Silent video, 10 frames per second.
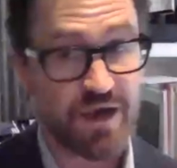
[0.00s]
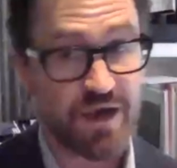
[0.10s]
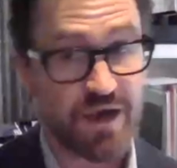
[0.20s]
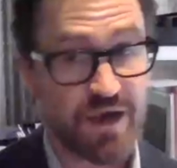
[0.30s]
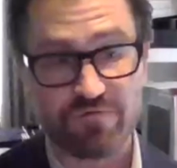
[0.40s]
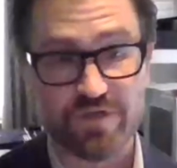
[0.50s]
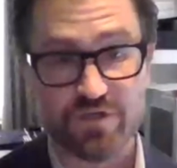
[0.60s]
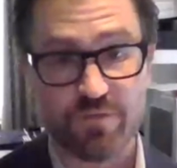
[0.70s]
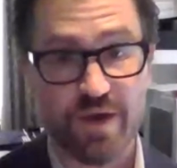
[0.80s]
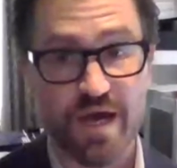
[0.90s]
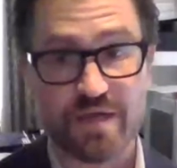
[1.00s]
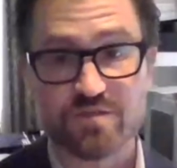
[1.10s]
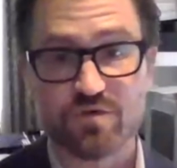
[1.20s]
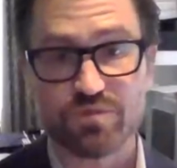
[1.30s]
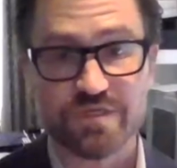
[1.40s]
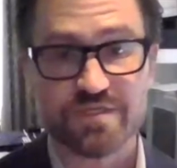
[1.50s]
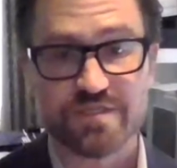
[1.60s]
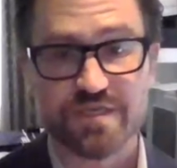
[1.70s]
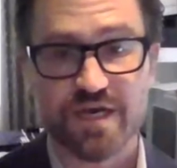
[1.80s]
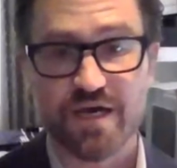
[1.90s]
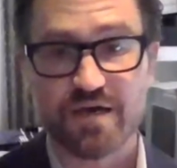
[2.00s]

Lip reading: to get involved in QMX. So please